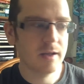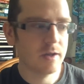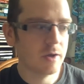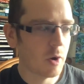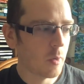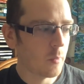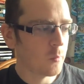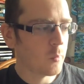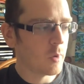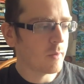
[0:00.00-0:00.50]
You
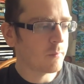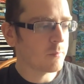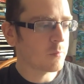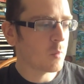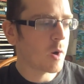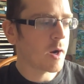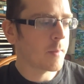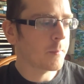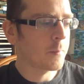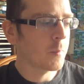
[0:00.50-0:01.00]
know,
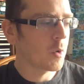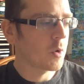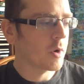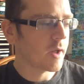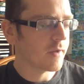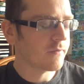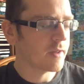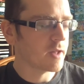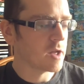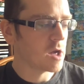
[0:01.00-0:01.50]
when I bought
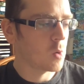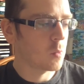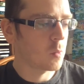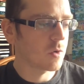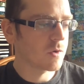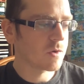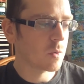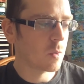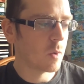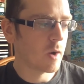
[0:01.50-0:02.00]
it, I think I
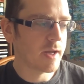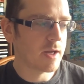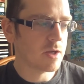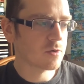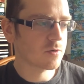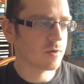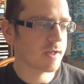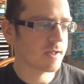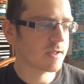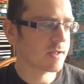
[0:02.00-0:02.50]
was quite
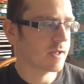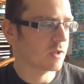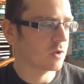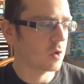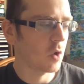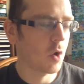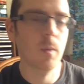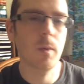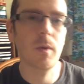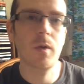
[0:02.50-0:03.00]
interested in
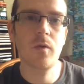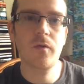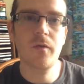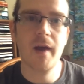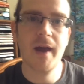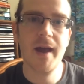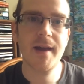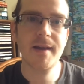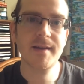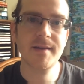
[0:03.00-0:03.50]
global
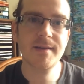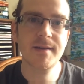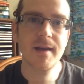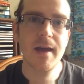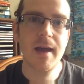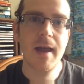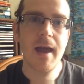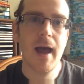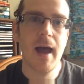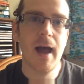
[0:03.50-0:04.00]
affairs
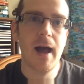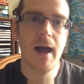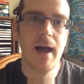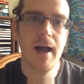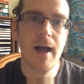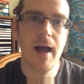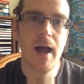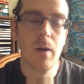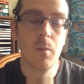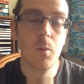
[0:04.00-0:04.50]

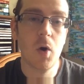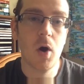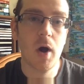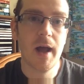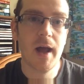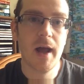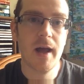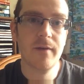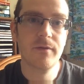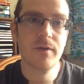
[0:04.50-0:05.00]
and
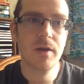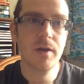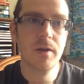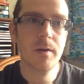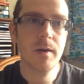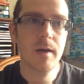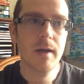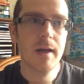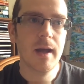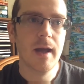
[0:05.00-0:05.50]
what have you.